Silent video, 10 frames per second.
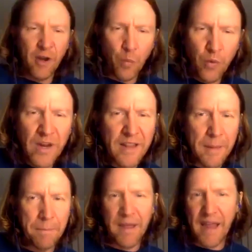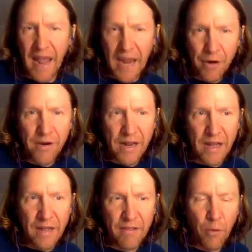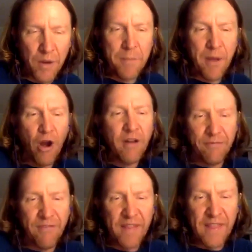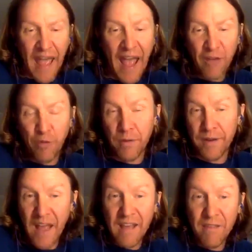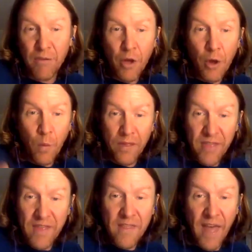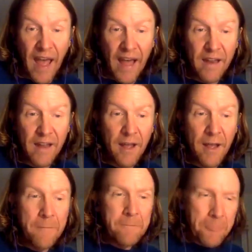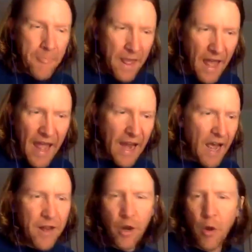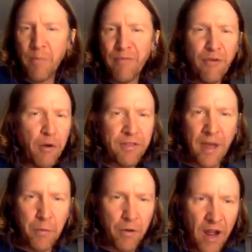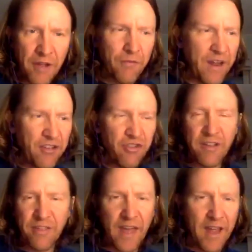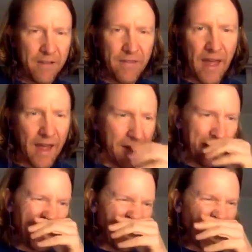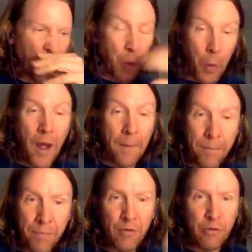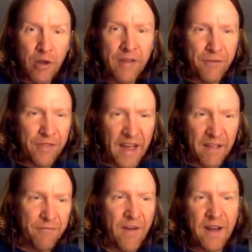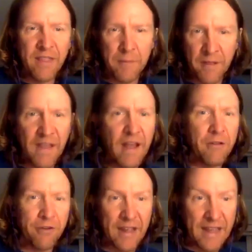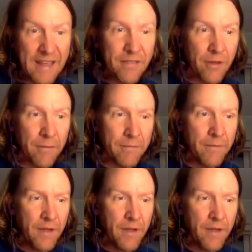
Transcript: in a really big area, so it can be hard to find the actual nest within that. And I know folks that were conservationists that grew up looking for the eggs and finding them to sell or to eat them.